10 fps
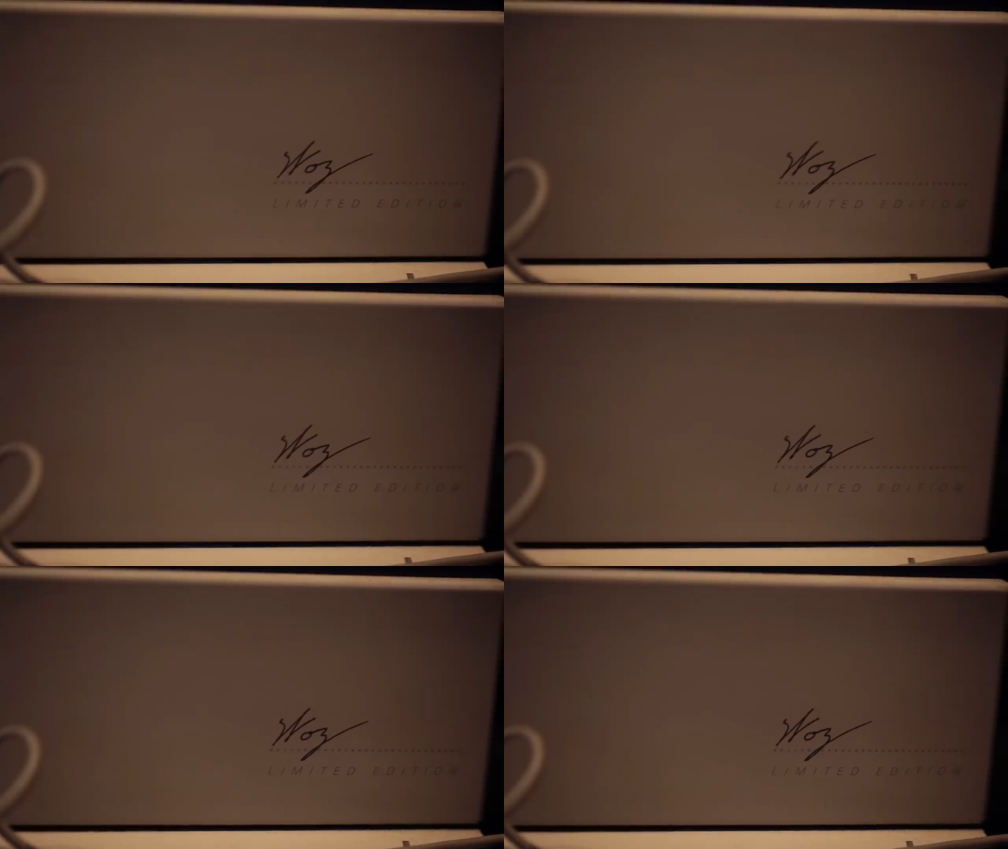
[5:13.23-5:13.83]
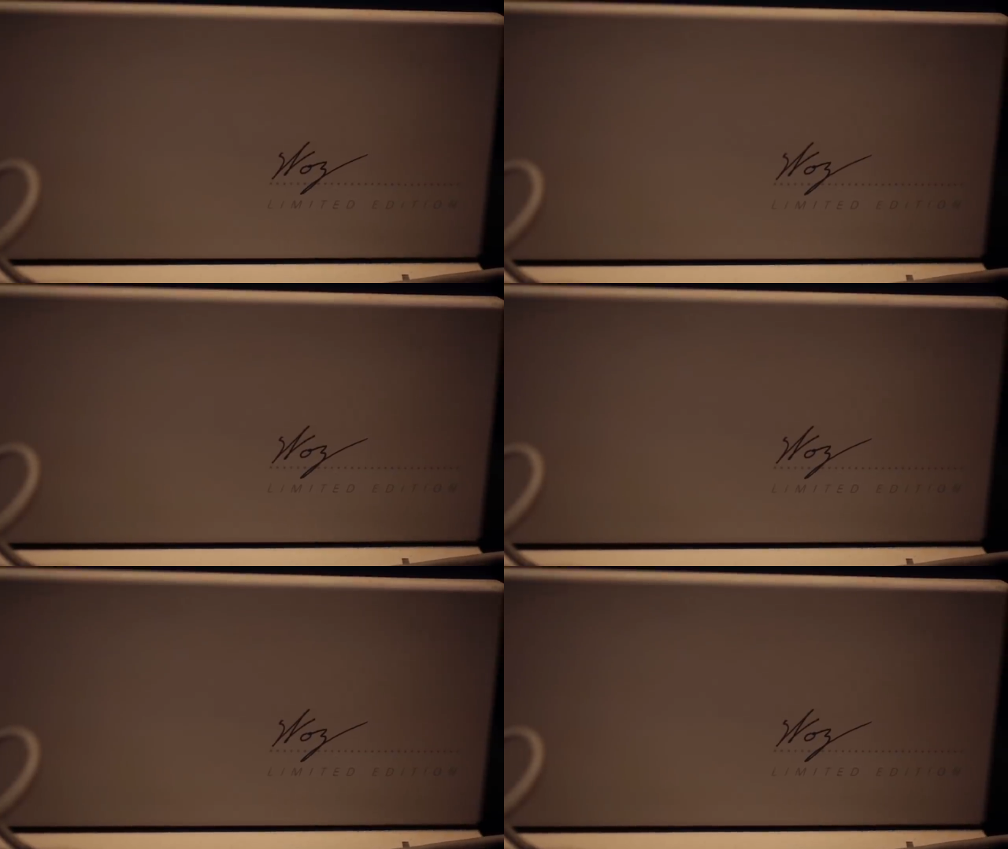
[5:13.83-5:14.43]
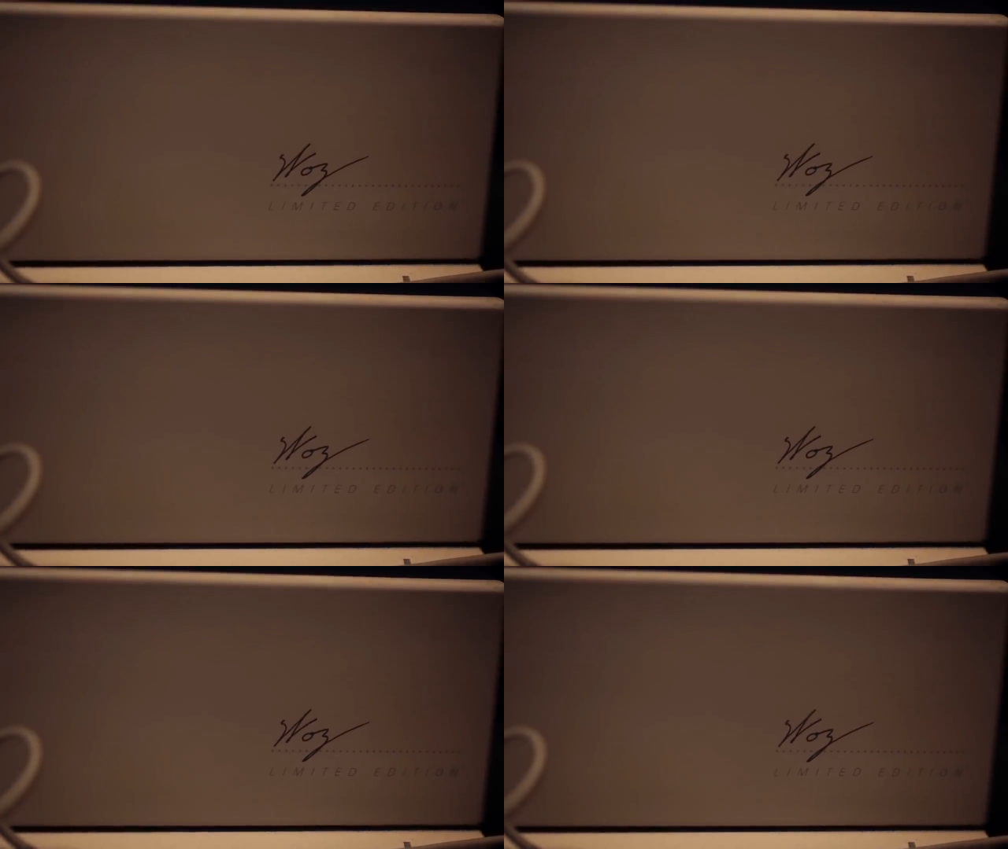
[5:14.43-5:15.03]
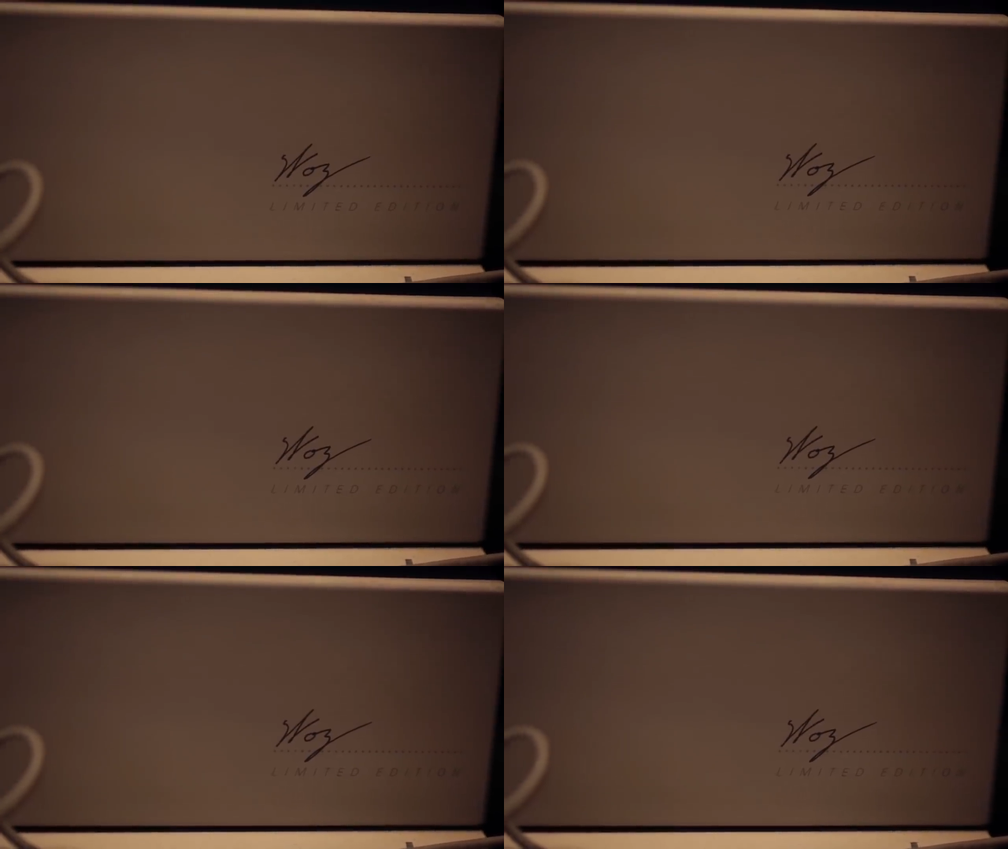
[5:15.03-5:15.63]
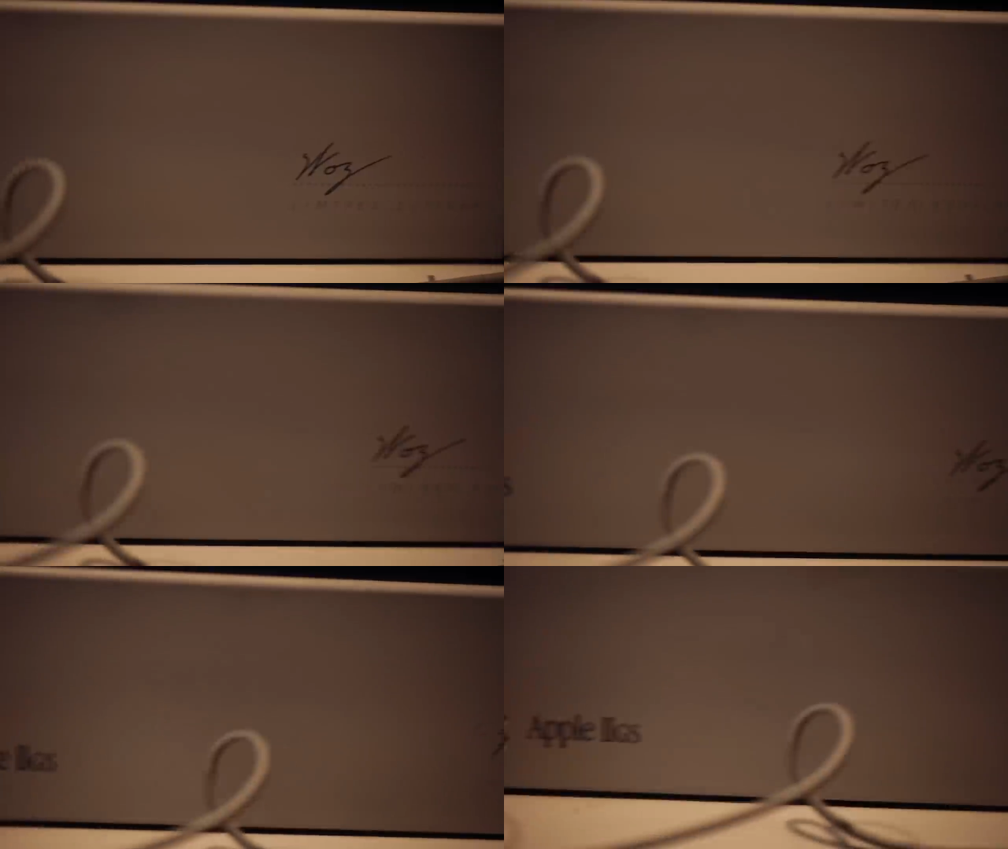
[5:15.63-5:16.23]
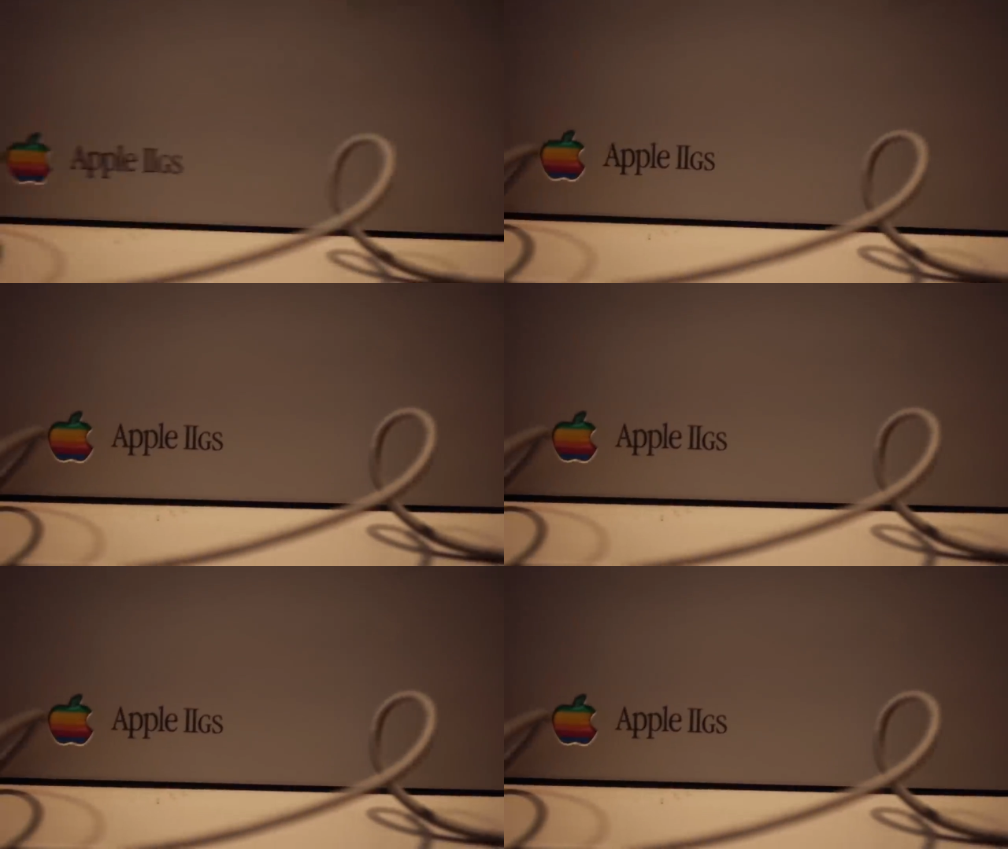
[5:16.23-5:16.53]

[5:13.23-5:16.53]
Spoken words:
(no speaker visible)